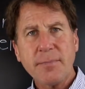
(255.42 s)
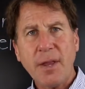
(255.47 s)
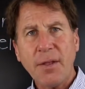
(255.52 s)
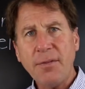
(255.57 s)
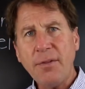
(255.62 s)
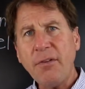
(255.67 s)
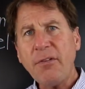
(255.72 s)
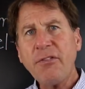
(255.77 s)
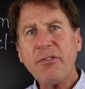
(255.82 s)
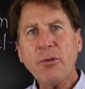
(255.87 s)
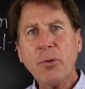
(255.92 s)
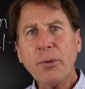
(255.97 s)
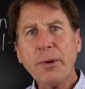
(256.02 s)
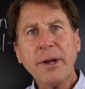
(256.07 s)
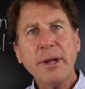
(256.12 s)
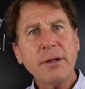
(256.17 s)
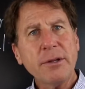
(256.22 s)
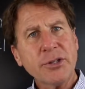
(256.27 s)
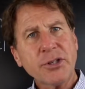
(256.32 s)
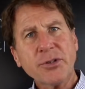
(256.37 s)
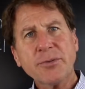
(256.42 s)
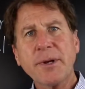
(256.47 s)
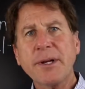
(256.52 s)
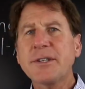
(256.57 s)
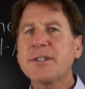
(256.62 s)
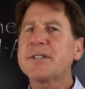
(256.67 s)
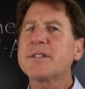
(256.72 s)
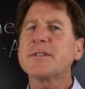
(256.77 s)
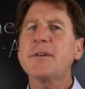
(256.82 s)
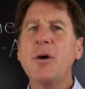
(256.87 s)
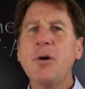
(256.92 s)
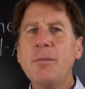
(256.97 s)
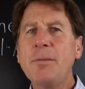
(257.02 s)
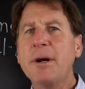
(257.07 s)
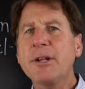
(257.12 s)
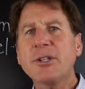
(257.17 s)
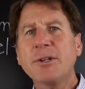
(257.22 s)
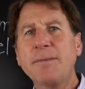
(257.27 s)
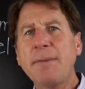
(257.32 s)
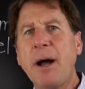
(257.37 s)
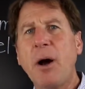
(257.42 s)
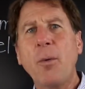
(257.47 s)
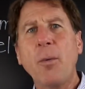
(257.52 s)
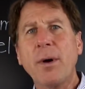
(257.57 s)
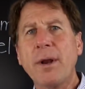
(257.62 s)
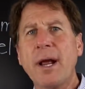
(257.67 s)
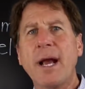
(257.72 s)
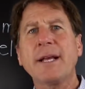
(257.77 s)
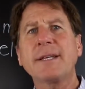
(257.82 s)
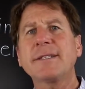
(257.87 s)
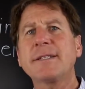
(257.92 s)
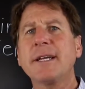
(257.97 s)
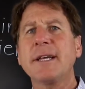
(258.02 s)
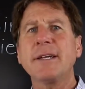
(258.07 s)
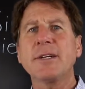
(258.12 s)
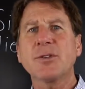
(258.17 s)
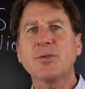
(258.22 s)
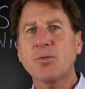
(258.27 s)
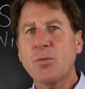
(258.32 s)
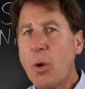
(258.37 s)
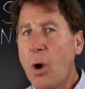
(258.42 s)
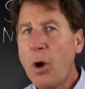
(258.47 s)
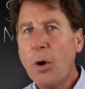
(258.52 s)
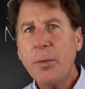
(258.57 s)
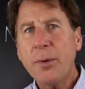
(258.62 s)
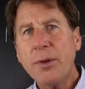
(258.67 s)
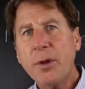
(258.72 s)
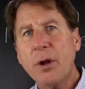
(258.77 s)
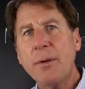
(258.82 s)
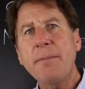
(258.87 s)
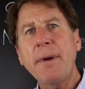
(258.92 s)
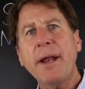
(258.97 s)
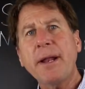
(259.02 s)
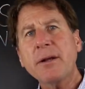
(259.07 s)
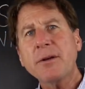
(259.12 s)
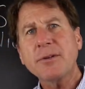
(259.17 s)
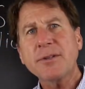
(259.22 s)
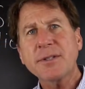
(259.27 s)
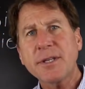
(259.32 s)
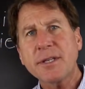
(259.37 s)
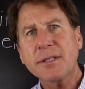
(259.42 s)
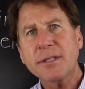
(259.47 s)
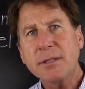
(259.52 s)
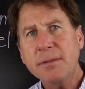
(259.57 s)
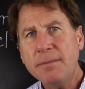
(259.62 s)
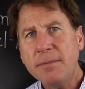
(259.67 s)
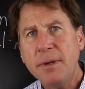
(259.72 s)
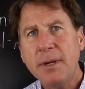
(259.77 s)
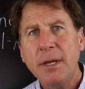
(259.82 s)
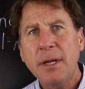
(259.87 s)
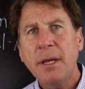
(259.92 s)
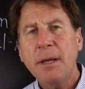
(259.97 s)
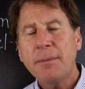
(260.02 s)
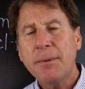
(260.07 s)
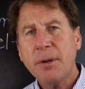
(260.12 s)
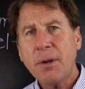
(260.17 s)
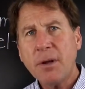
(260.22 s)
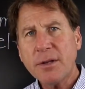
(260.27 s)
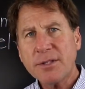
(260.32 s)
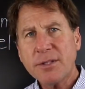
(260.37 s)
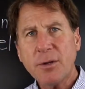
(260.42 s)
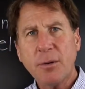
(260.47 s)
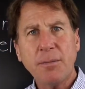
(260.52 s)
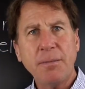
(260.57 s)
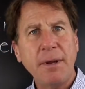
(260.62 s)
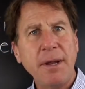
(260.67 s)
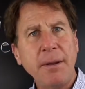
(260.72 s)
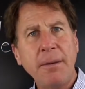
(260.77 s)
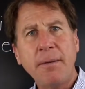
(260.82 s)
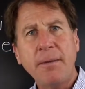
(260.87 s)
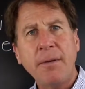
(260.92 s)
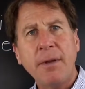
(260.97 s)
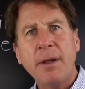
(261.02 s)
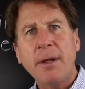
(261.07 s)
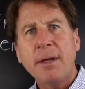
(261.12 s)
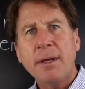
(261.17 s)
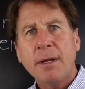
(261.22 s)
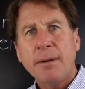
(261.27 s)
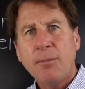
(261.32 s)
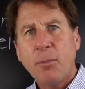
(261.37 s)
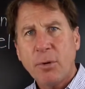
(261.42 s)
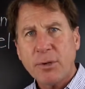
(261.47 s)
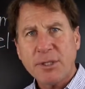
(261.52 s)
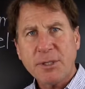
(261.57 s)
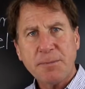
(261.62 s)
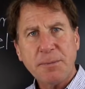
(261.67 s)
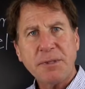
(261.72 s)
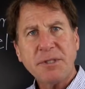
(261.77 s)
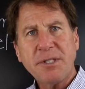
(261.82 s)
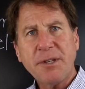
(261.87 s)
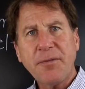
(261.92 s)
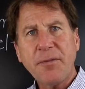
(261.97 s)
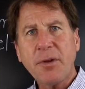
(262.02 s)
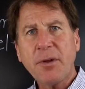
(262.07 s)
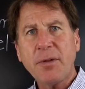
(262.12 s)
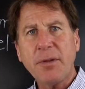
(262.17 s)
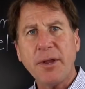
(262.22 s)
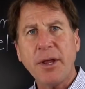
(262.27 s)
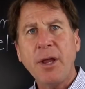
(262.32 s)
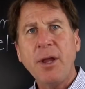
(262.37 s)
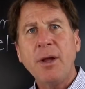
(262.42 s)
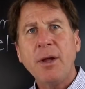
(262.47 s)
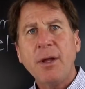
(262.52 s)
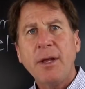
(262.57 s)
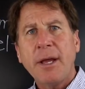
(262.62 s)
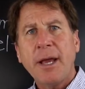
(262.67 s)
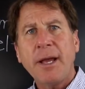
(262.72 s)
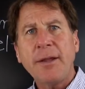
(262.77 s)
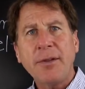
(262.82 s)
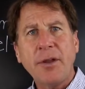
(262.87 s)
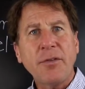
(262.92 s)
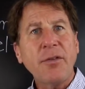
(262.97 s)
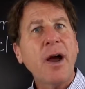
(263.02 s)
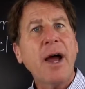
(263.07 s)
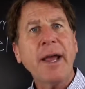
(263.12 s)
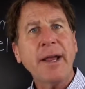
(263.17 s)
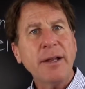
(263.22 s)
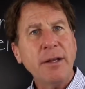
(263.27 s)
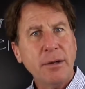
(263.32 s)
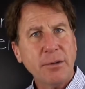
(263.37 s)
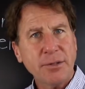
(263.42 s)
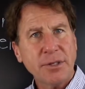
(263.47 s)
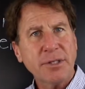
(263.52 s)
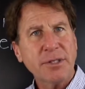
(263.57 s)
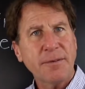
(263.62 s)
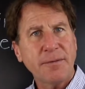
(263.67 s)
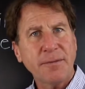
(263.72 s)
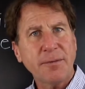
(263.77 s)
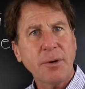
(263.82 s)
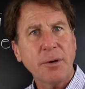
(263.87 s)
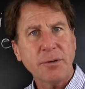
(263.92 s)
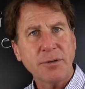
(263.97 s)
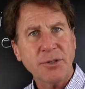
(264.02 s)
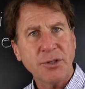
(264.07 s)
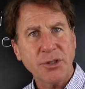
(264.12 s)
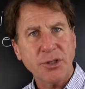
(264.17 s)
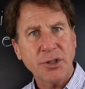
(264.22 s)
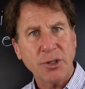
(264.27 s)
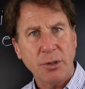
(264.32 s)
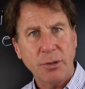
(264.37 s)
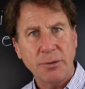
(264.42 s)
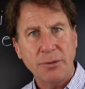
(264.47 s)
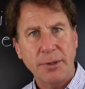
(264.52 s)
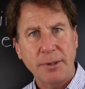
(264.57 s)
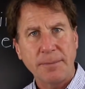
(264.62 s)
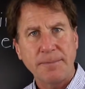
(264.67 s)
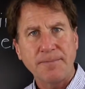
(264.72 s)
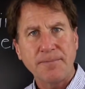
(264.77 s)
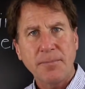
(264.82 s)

This story illustrates so much about what I see is wrong with our medical system, but also more specifically in the diagnosis of frozen shoulder.